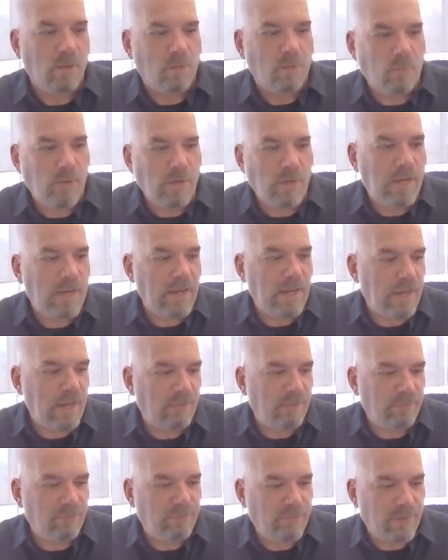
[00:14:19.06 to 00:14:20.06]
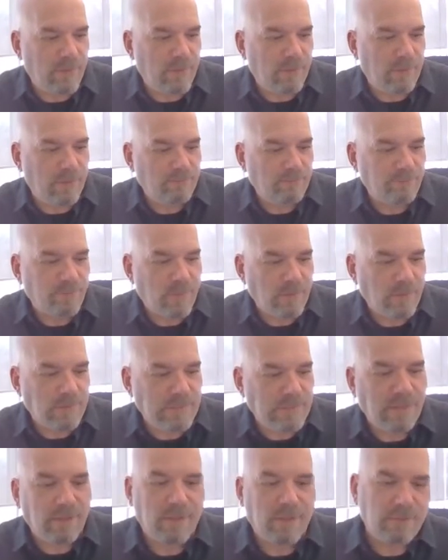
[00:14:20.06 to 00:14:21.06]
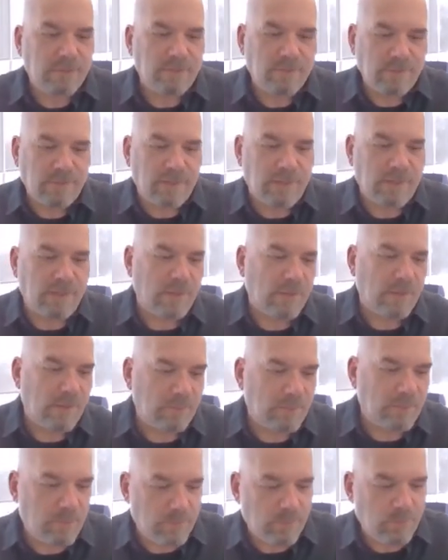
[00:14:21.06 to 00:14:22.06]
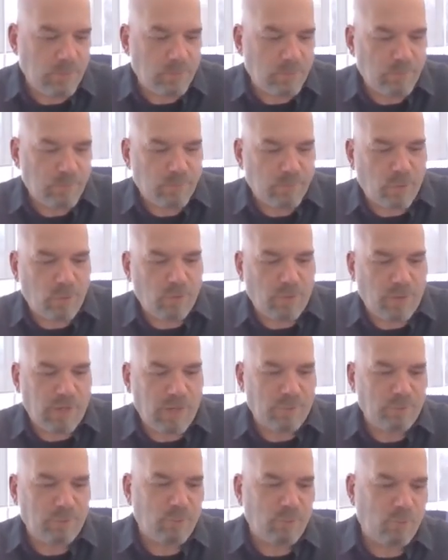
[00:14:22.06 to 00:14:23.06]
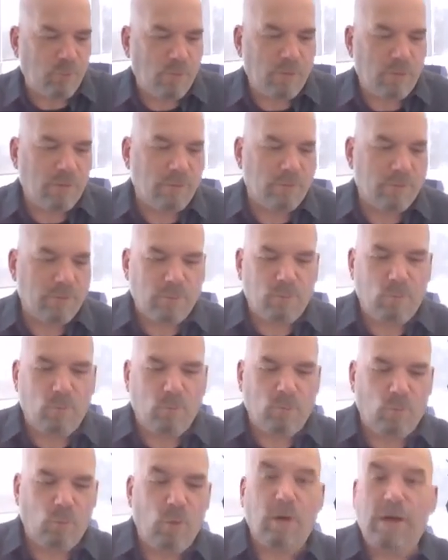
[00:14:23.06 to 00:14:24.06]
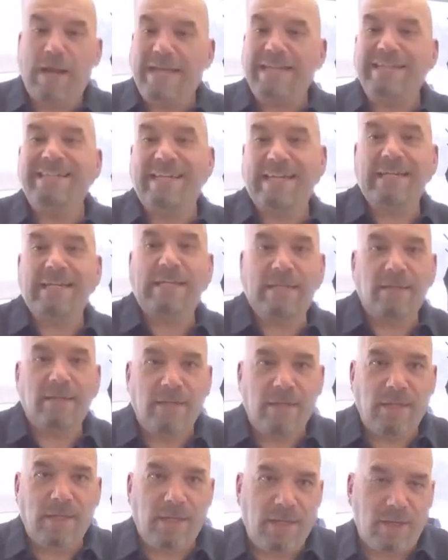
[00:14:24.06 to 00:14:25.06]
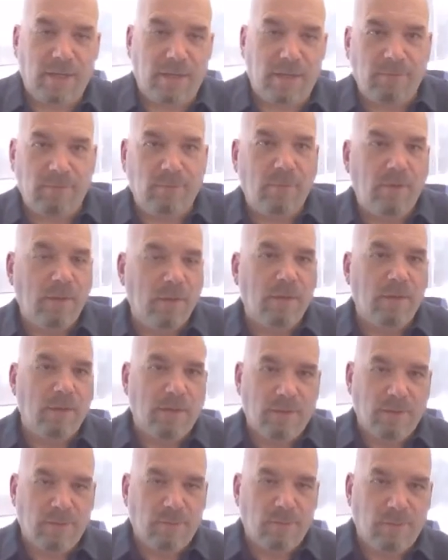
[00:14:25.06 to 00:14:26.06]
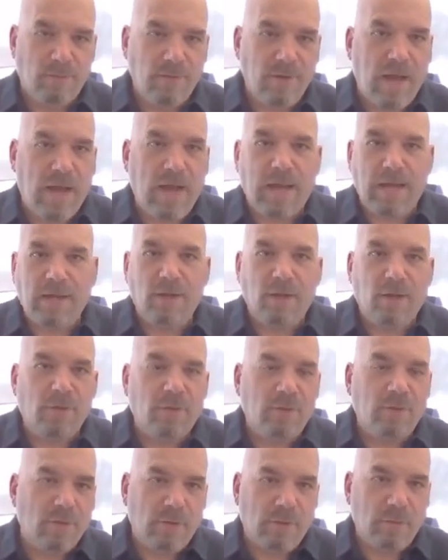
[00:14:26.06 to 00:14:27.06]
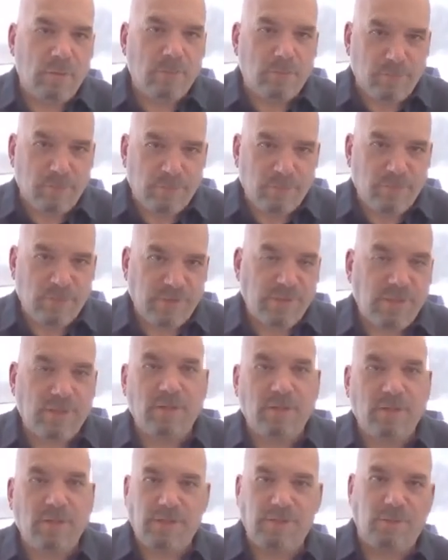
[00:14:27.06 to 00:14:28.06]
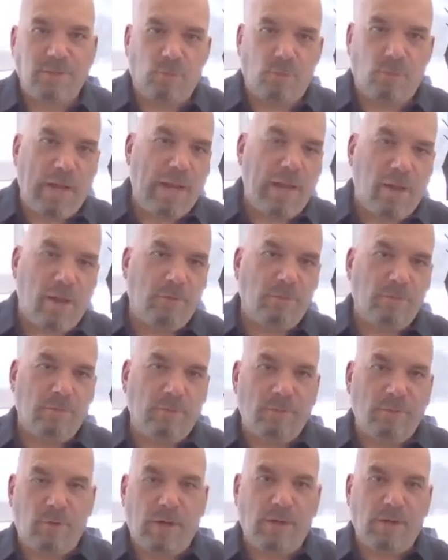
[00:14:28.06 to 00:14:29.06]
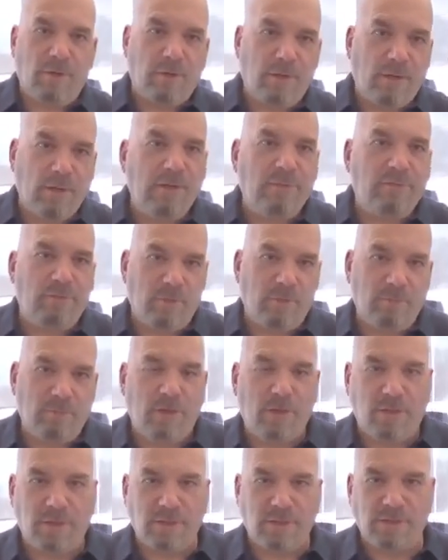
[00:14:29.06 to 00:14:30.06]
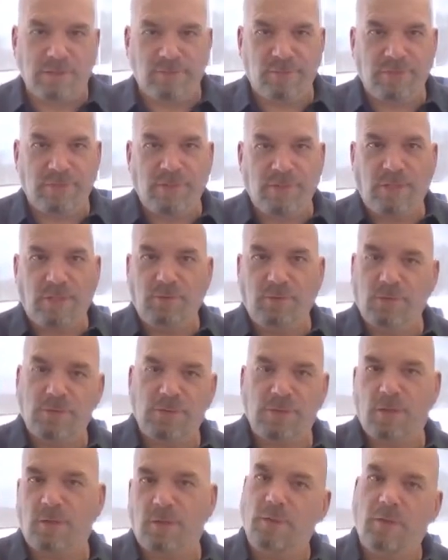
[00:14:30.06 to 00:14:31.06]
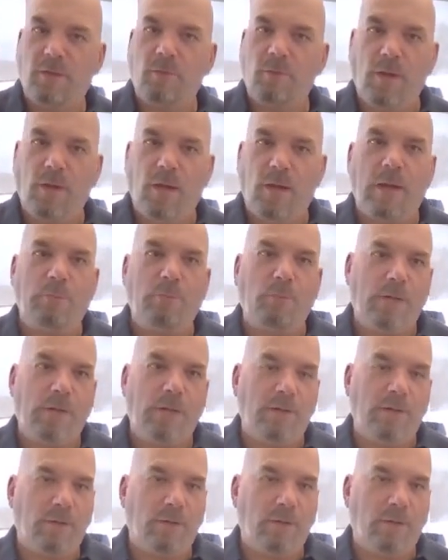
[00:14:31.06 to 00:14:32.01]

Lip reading: We have tenant programs where we're a tenant in 9 other facilities around Greater Cleveland because of the senior center that we operate in a